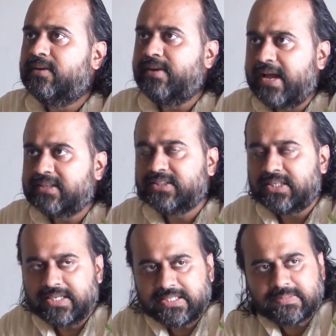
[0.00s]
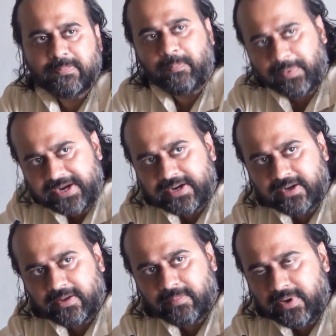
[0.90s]
Reaction is
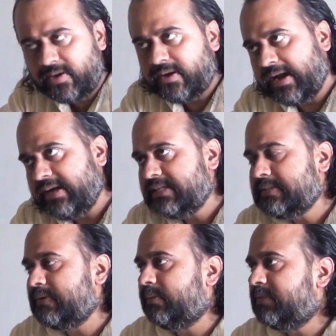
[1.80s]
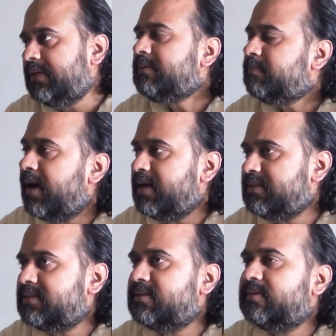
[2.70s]
predetermined and is from the
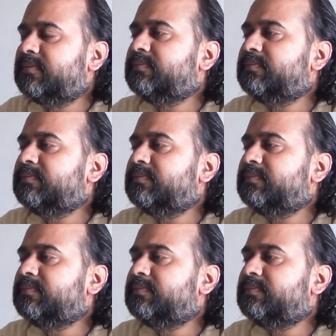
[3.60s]
past.